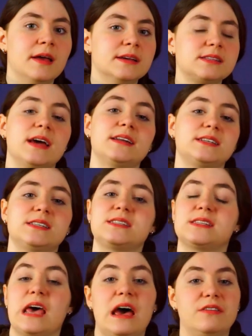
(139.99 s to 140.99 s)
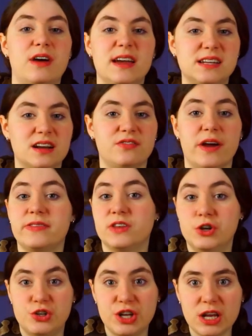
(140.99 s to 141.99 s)
Scientists have identified
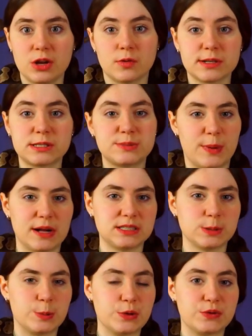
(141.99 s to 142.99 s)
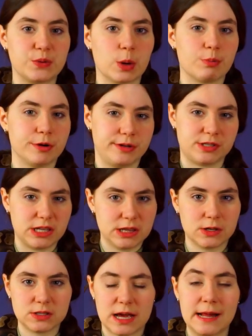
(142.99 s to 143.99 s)
the gene responsible for producing
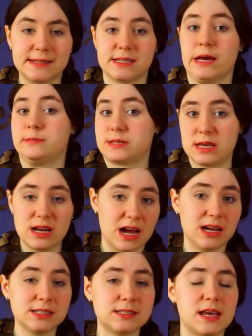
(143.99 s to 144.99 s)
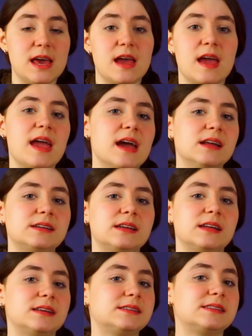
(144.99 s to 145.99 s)
those enzymes in us, and
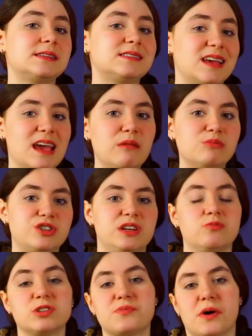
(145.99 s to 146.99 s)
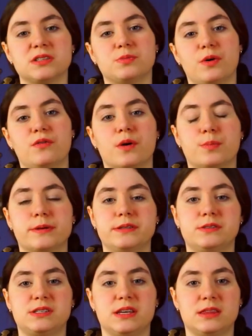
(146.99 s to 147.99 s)
it is the same gene responsible for
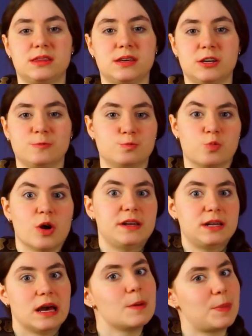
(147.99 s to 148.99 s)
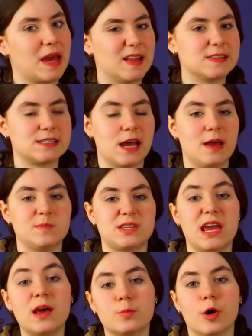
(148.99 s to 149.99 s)
producing the roided up
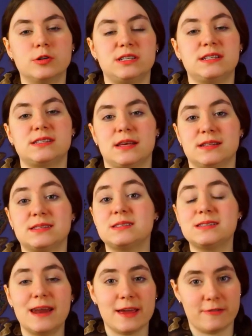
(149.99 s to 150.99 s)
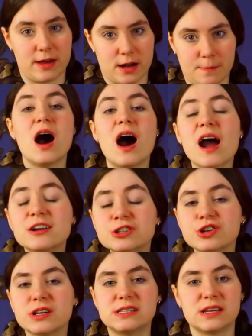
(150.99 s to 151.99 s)
enzymes and proteins in snake venom.
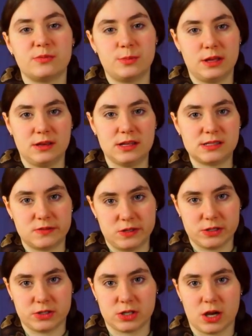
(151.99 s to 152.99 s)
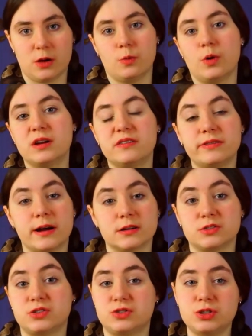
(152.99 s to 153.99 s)
Hundreds of millions of years ago, one of
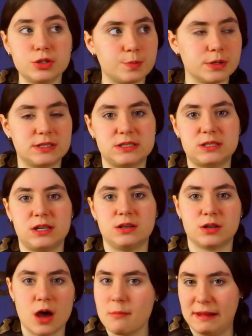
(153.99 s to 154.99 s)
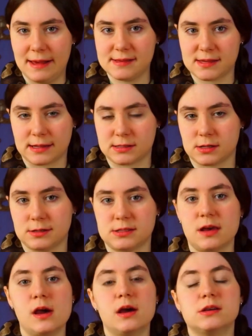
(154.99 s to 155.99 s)
our super distant common
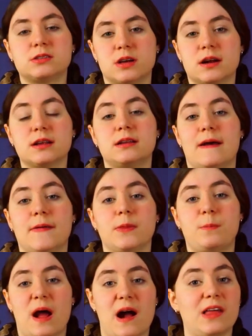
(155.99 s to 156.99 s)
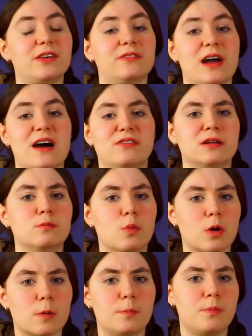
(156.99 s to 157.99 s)
ancestors started down the path of having
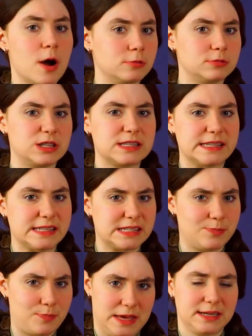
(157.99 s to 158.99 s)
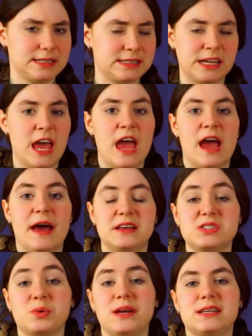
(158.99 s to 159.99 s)
more potent spit
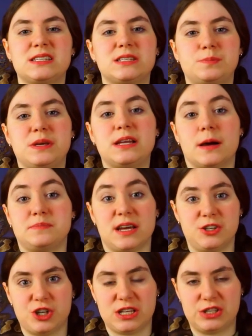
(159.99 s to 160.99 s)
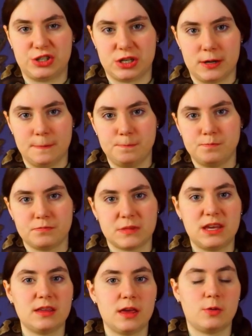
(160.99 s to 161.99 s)
as a way to speed up digestion.
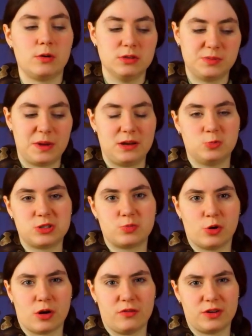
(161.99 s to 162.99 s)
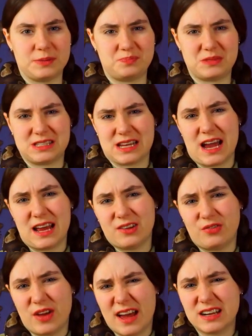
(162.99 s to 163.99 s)
Killing what was bitten was more of a side
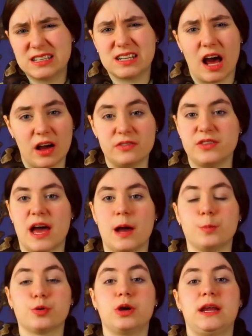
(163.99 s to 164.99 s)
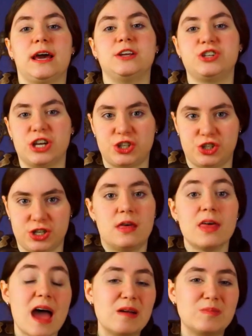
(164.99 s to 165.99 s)
effect of that pre-digestion.
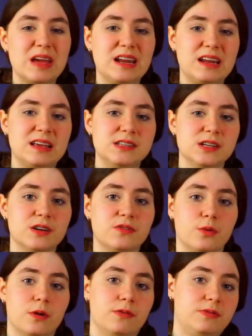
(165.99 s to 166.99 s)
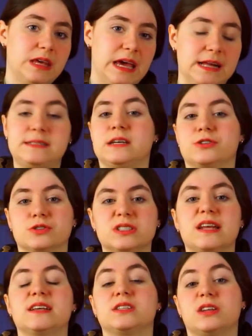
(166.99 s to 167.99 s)
That made it easier for the ancestral
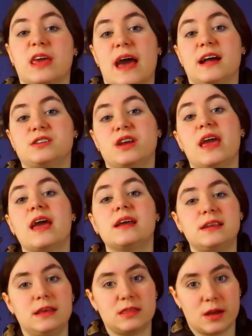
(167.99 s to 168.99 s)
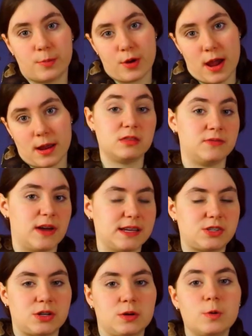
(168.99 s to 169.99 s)
snakes to catch and eat their prey. The
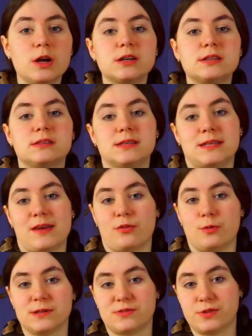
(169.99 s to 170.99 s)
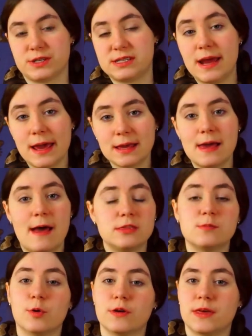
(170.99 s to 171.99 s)
faster it worked, the safer it was for the snake,
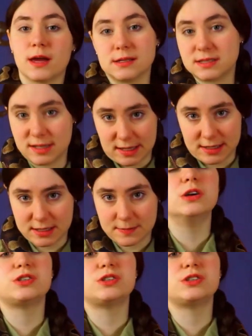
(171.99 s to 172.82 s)
the more they got to eat.